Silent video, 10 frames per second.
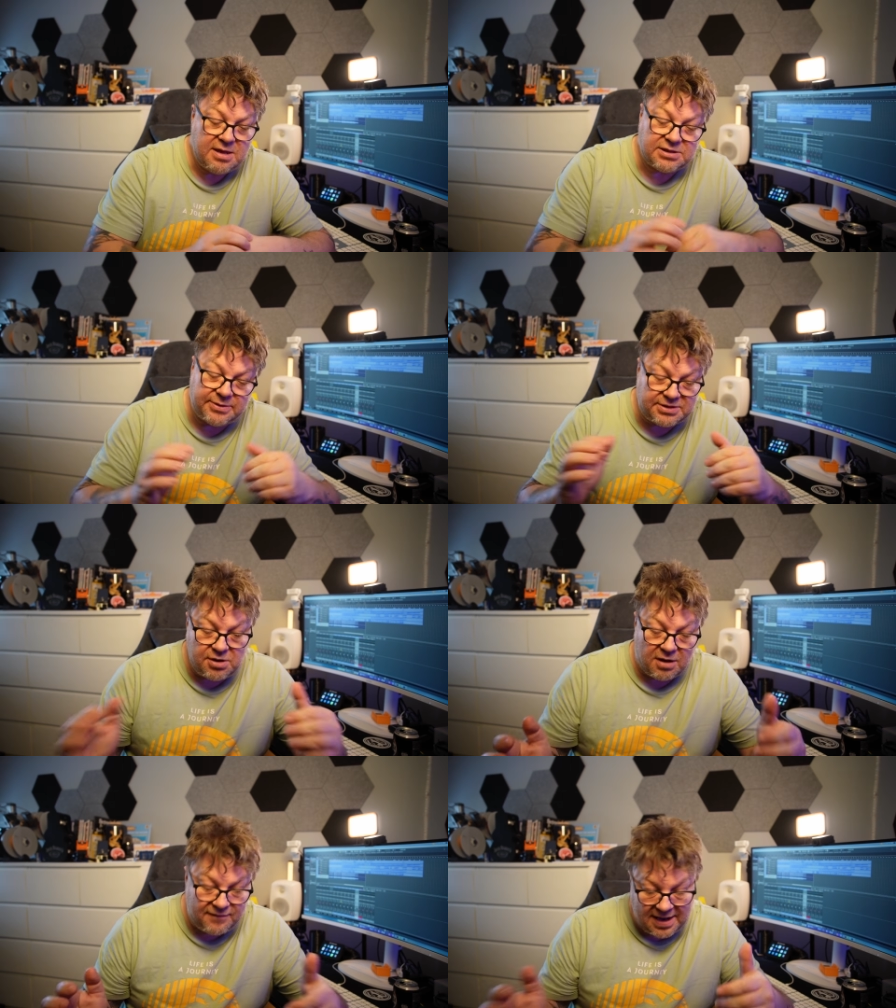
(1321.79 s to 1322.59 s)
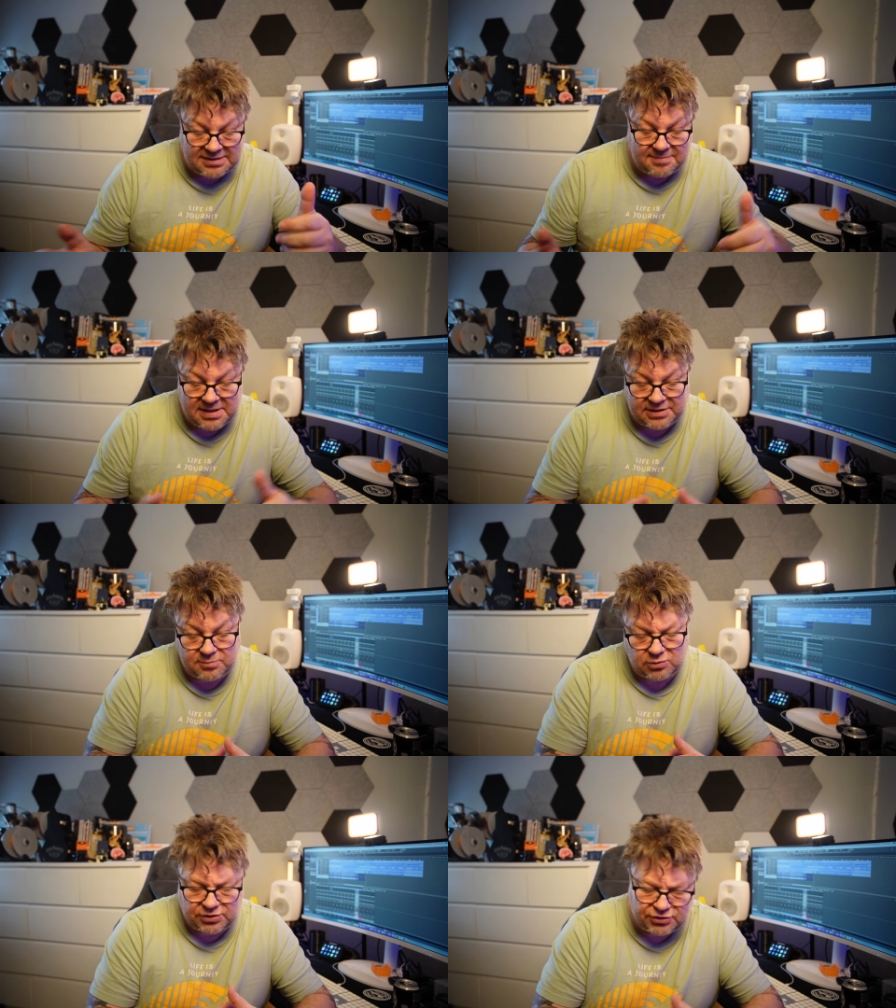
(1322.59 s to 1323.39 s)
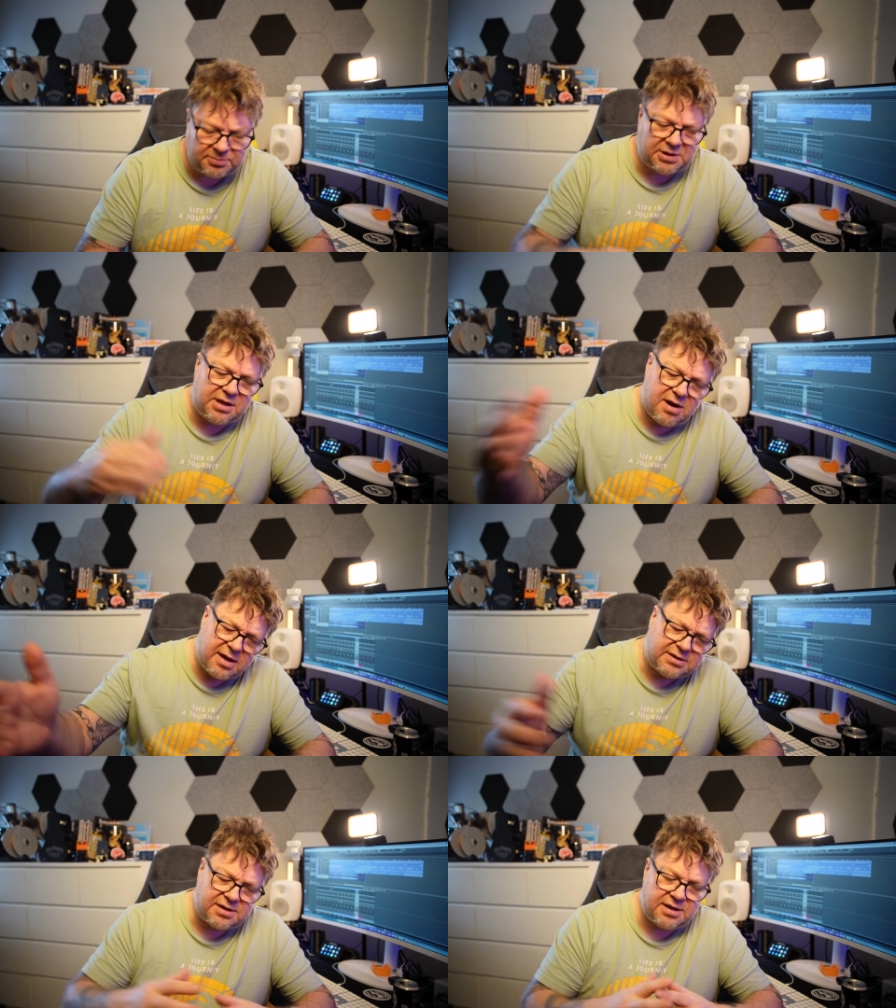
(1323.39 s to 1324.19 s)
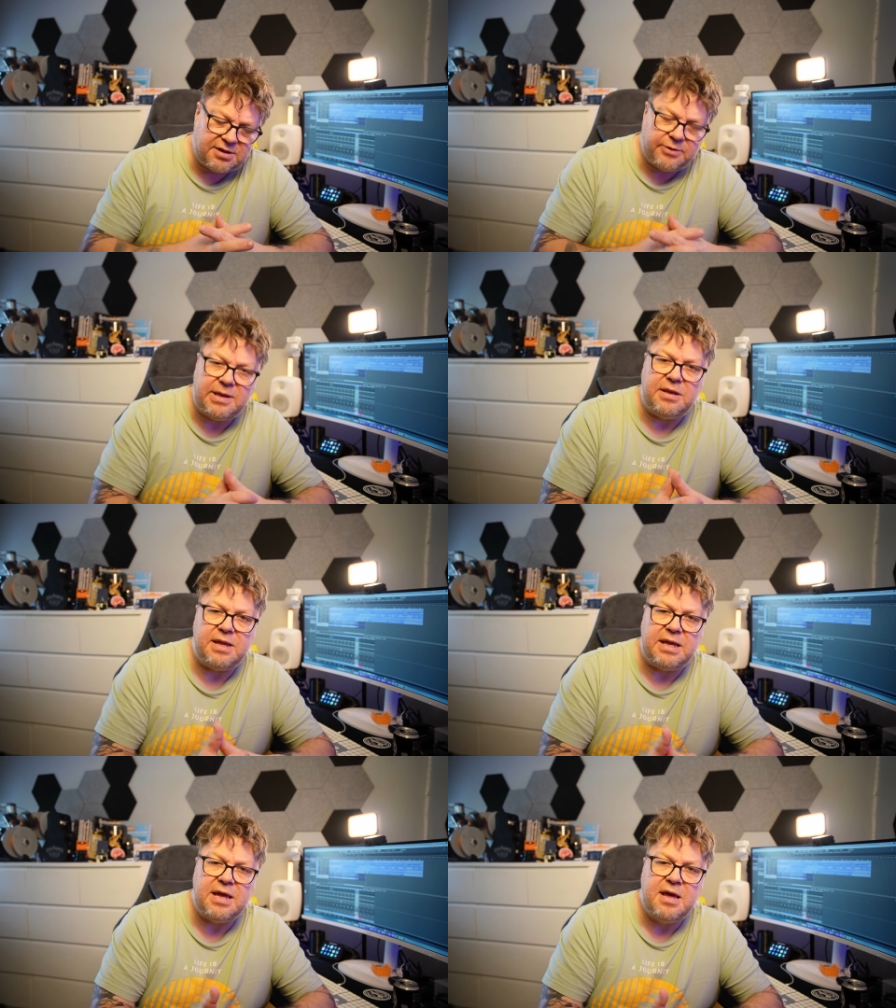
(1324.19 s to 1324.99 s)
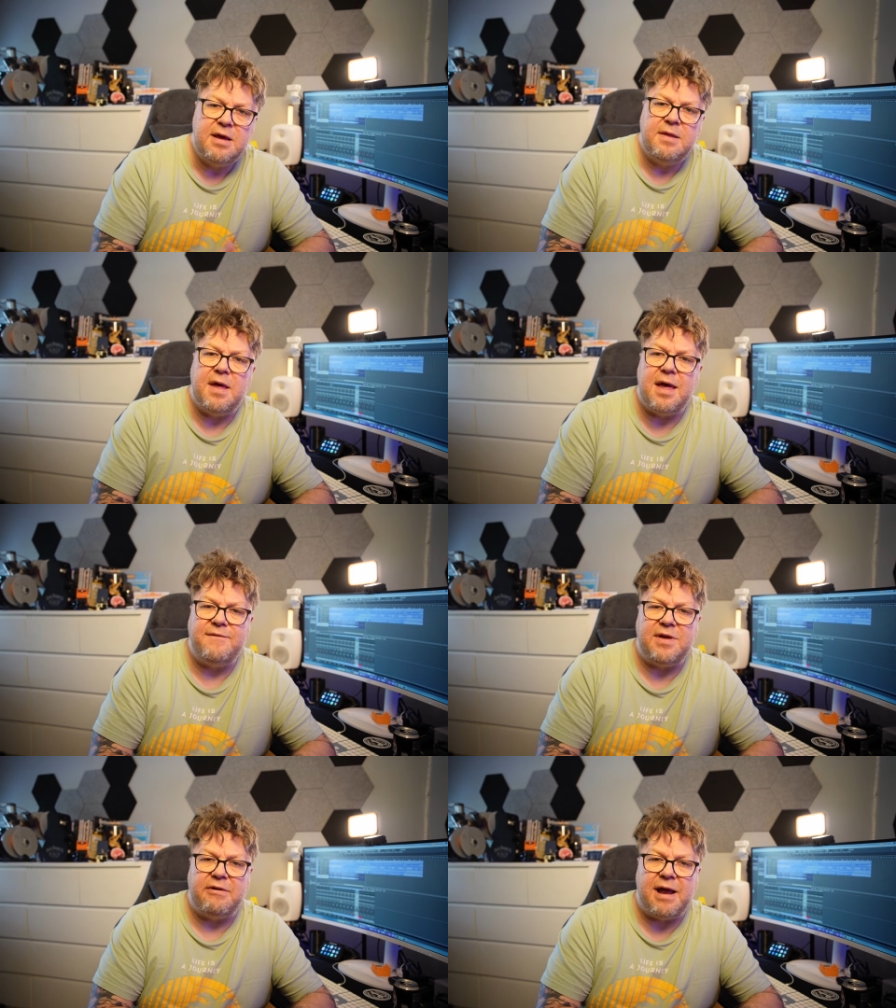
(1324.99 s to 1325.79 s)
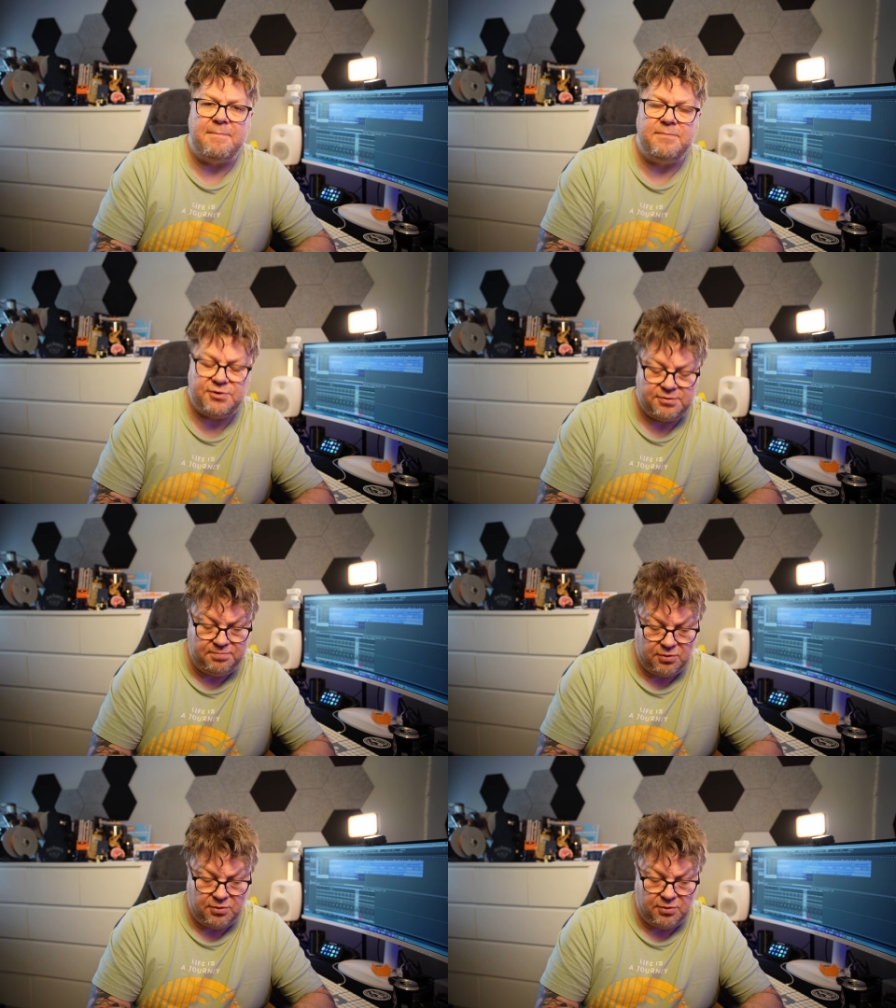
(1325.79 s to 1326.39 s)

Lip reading: So it's not affecting me as much as some of the guys that are doing the heavier amps.